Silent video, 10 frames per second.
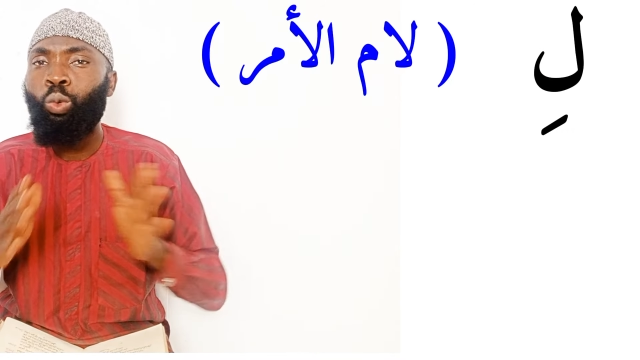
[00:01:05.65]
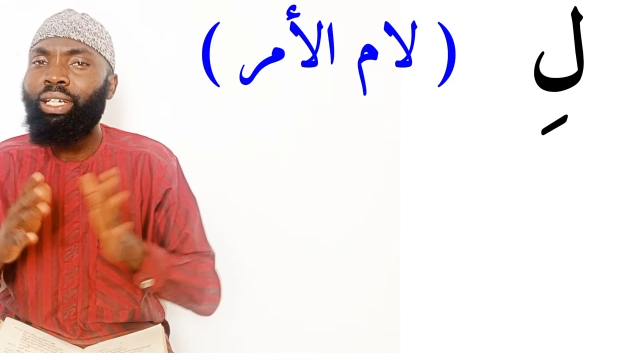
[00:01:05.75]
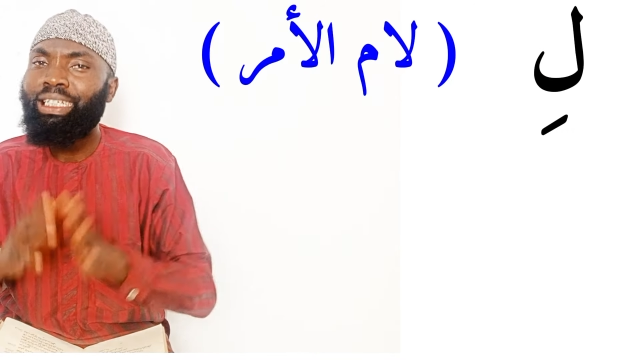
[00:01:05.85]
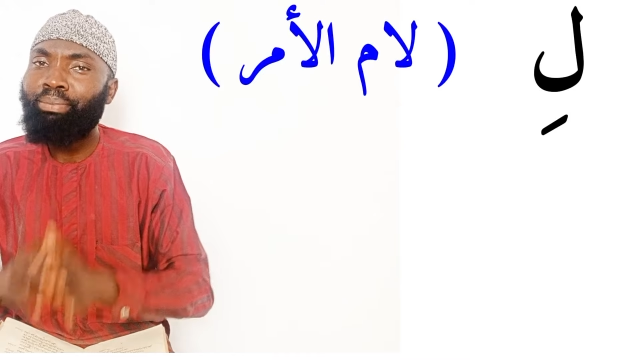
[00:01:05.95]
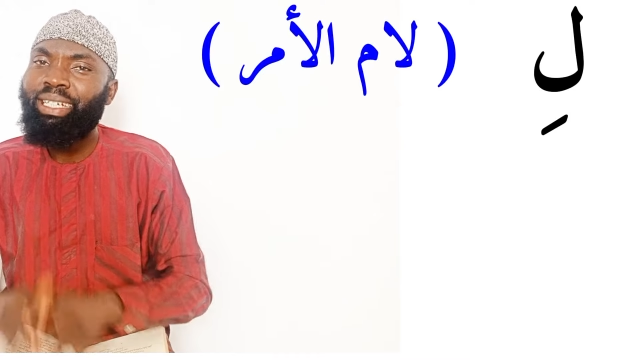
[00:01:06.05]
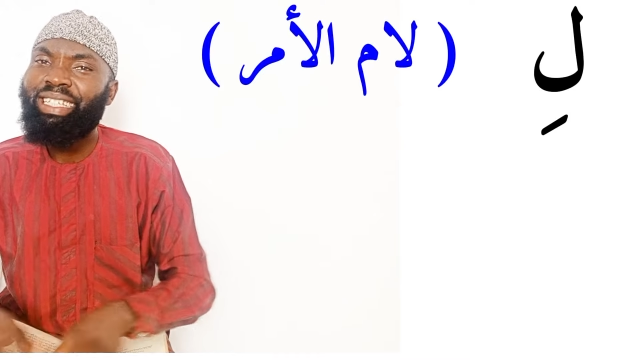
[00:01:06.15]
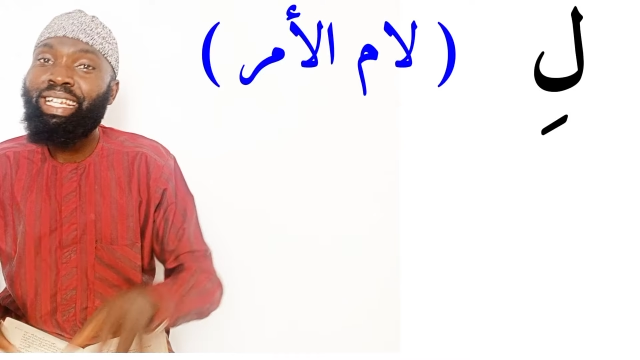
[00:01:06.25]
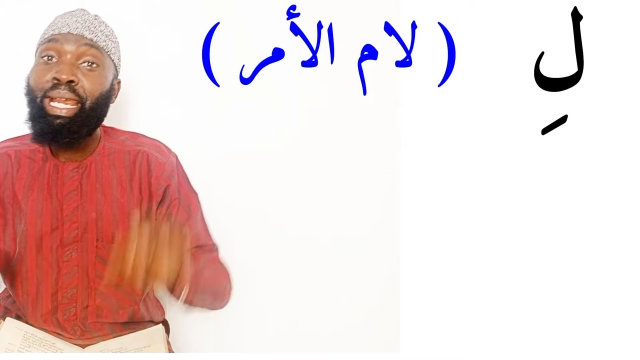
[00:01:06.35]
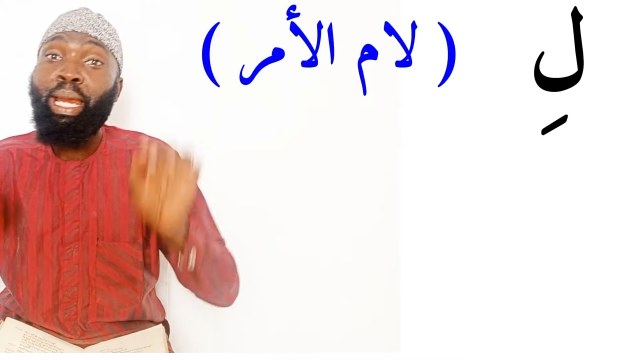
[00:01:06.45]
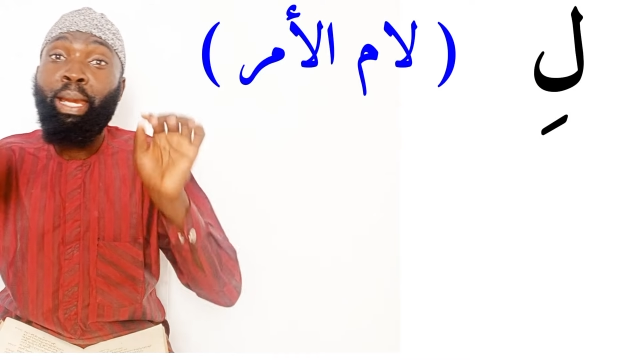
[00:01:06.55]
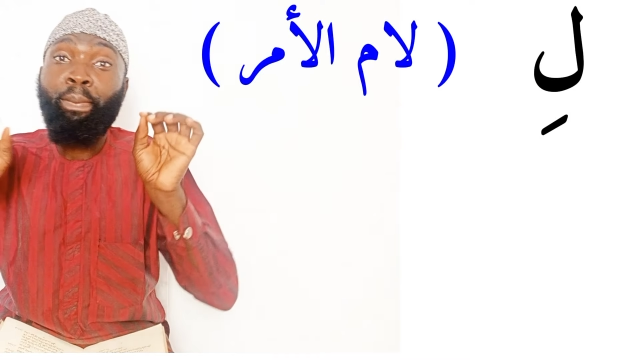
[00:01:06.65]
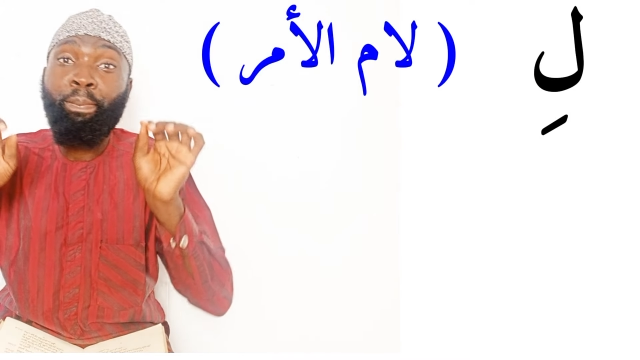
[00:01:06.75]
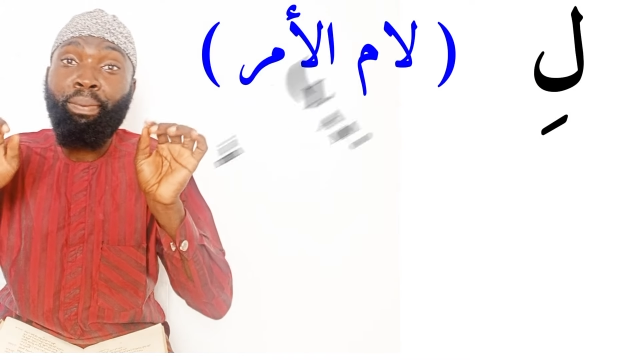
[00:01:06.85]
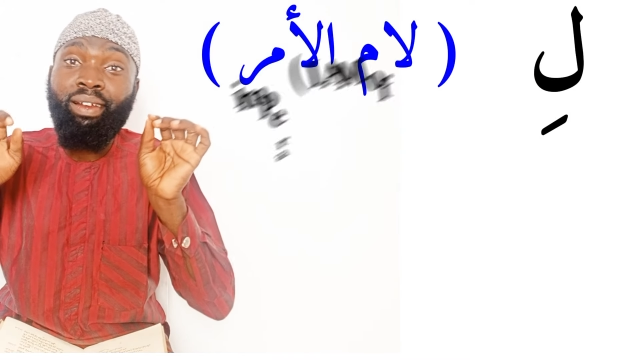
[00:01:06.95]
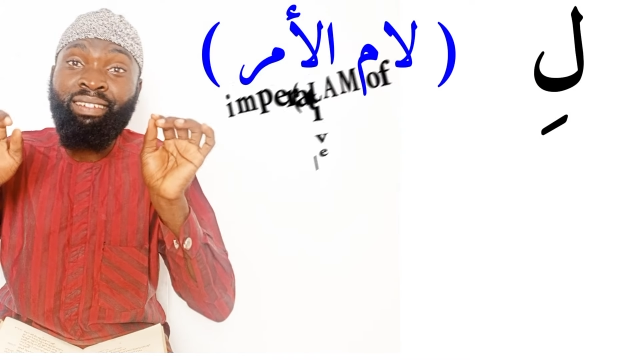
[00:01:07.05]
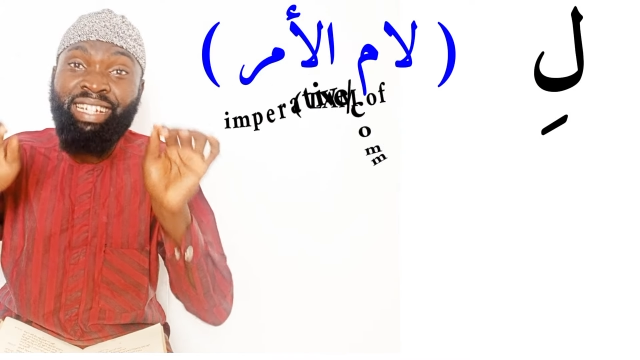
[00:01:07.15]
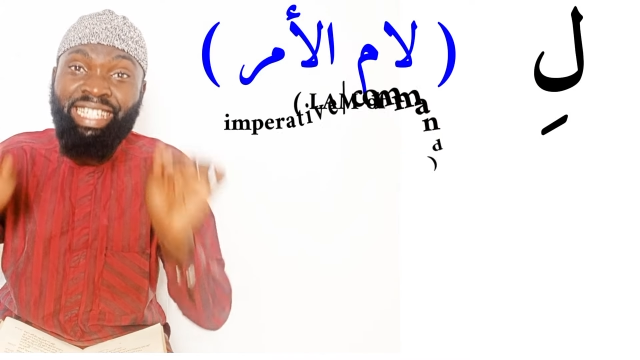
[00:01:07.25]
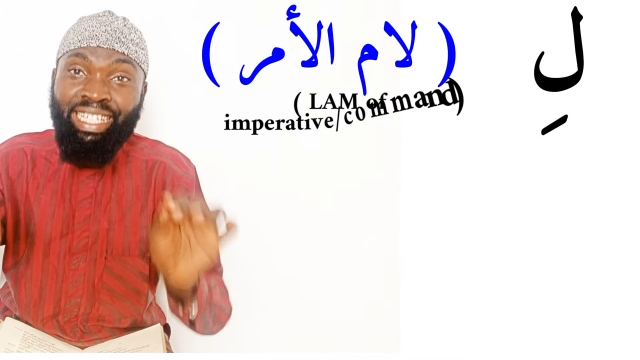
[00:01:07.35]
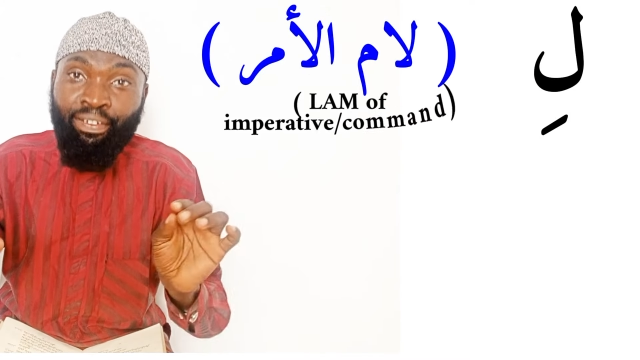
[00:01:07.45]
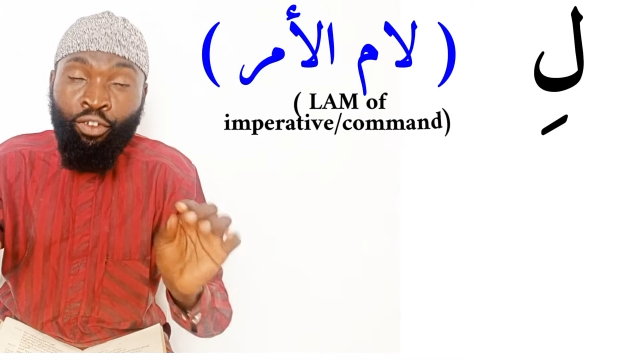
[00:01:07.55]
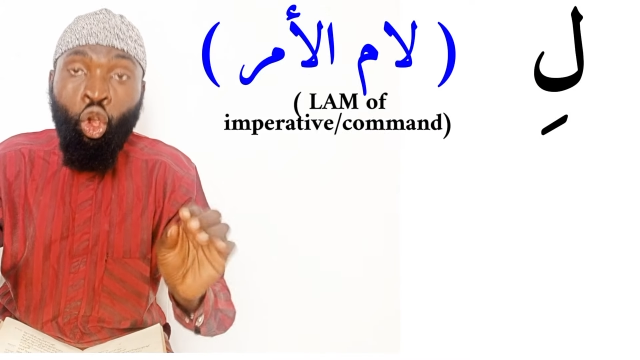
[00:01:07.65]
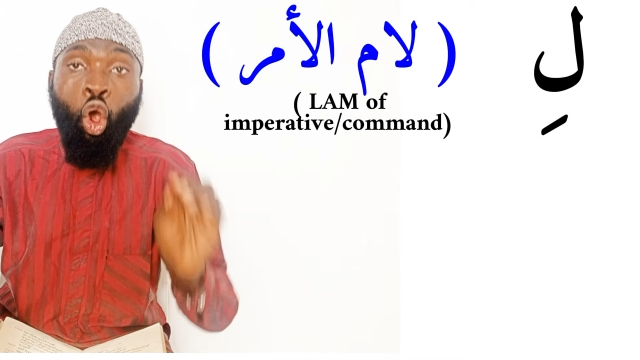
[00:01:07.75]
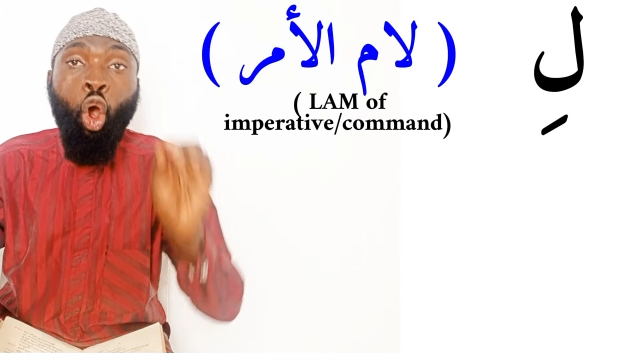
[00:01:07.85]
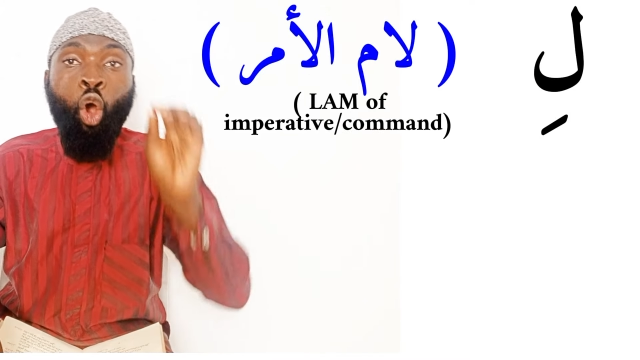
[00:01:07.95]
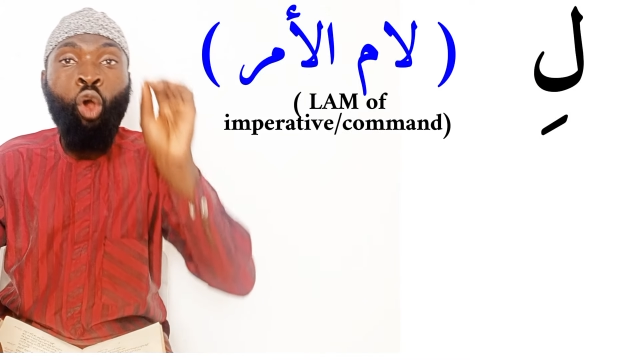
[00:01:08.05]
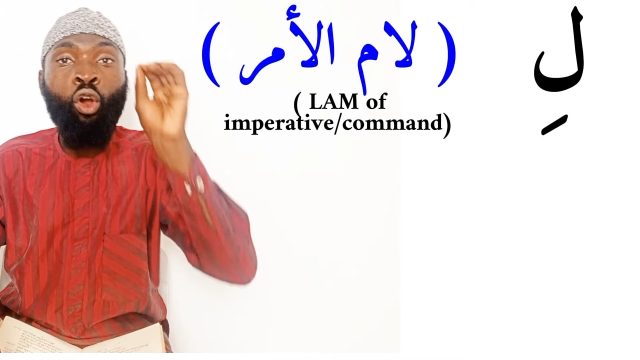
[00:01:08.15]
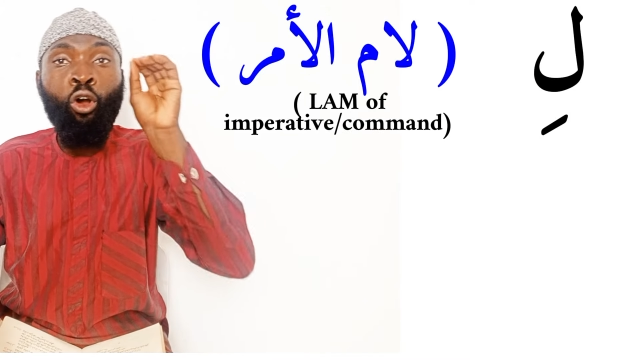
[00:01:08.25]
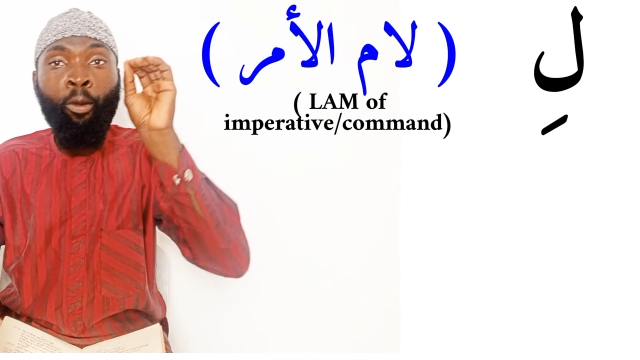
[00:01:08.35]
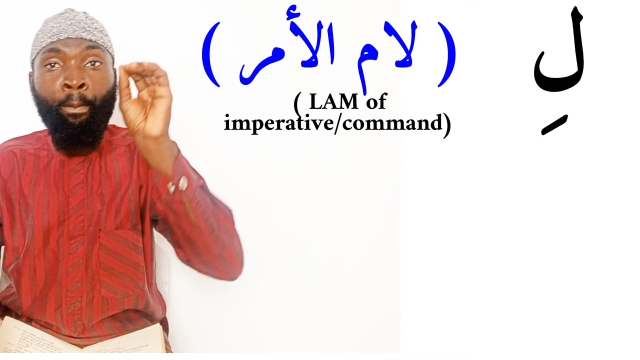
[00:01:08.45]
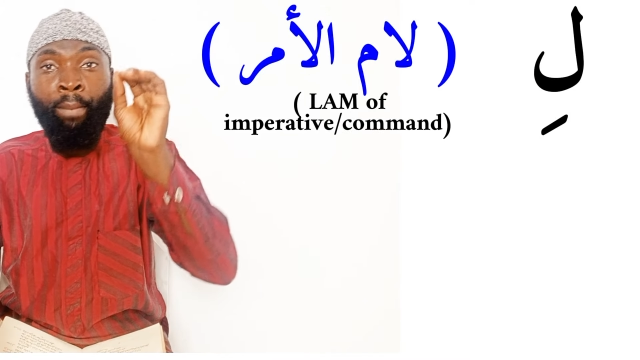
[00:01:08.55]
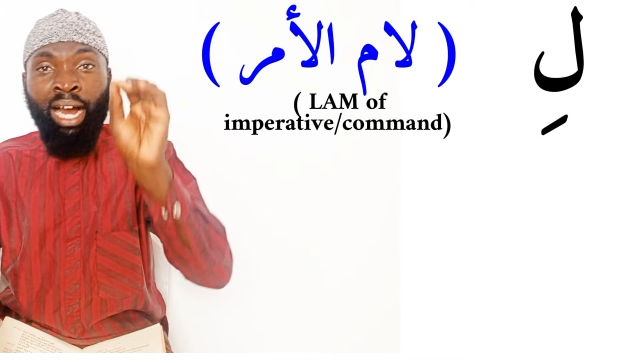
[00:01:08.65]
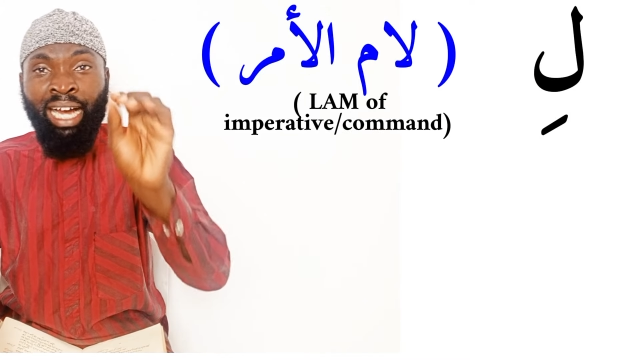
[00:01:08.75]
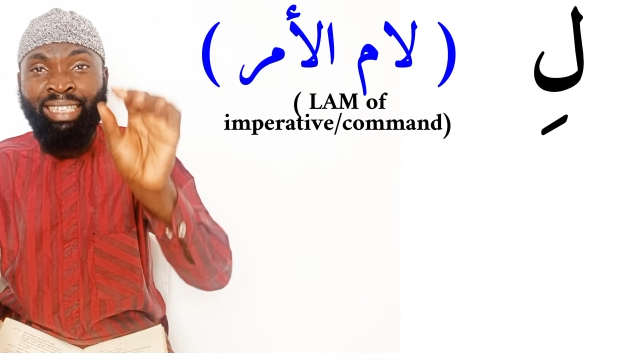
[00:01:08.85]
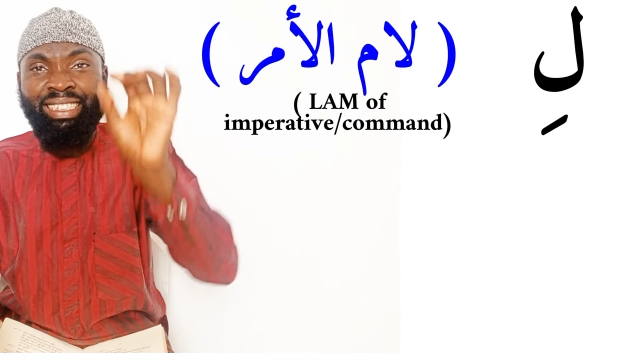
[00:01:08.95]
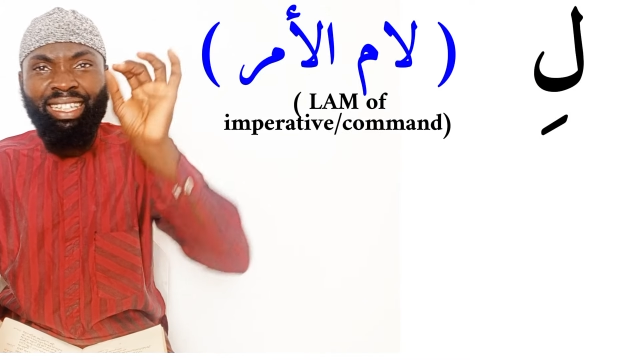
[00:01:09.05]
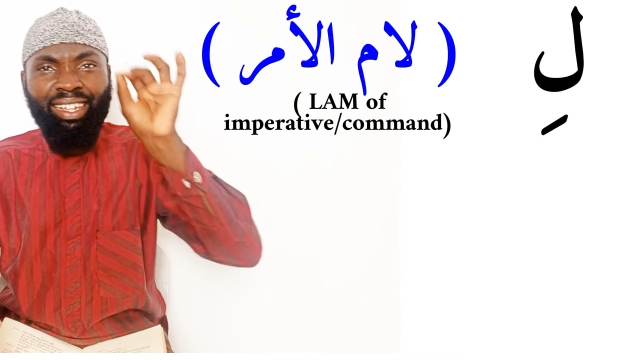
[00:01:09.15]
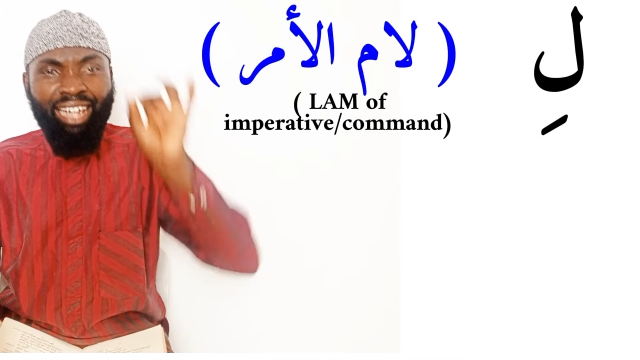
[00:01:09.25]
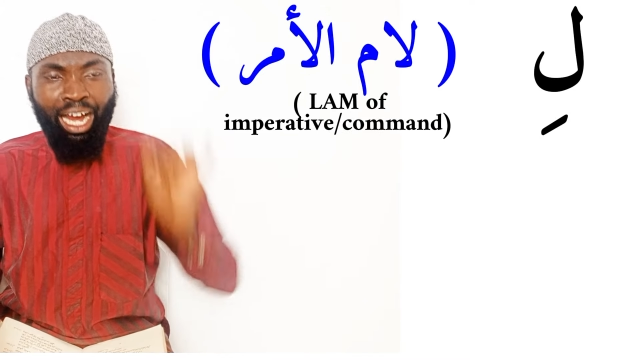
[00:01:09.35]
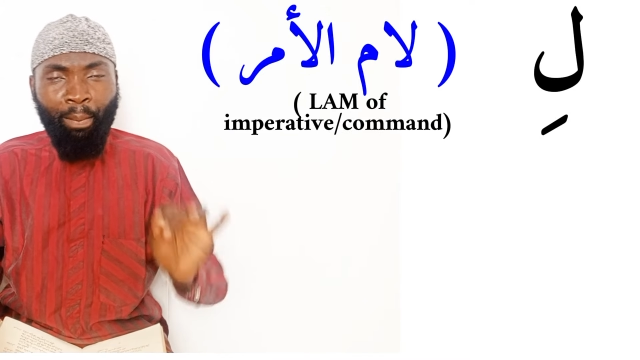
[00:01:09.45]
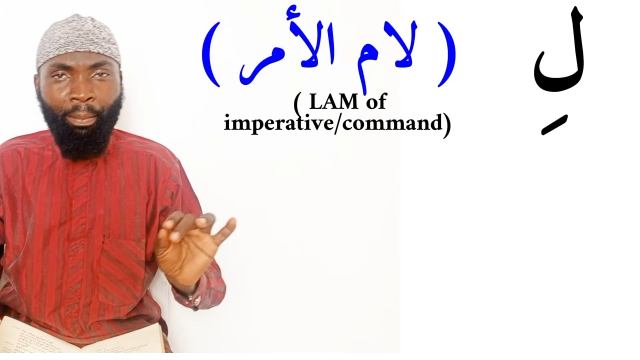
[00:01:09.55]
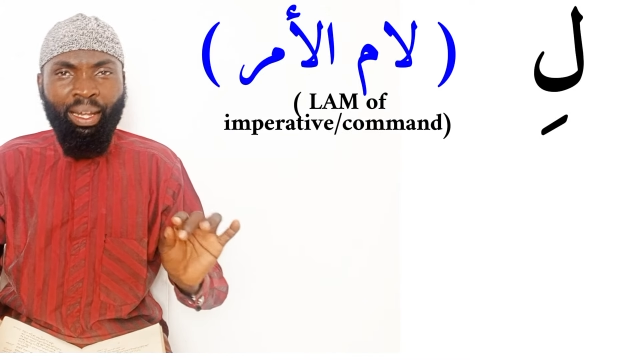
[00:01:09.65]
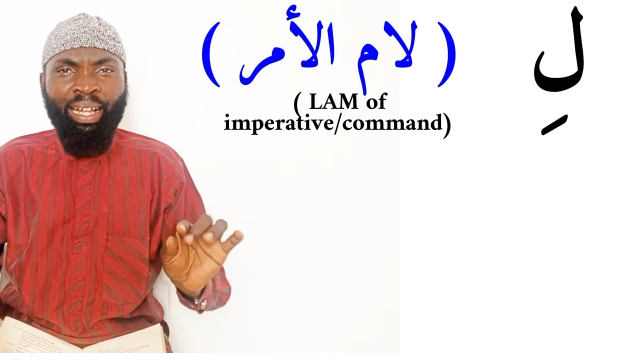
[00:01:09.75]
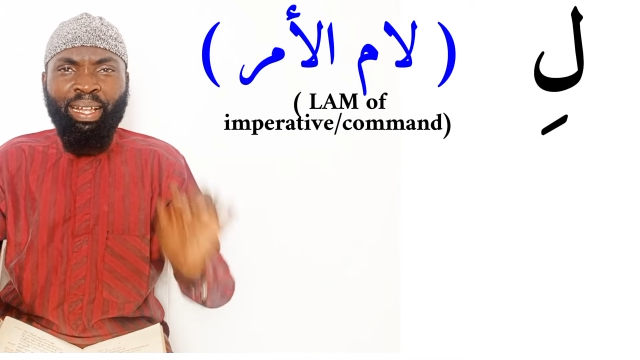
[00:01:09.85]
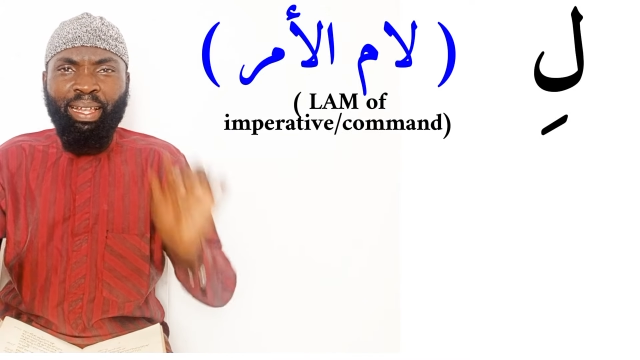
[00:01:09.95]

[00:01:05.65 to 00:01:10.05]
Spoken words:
which means the imperative or command lam.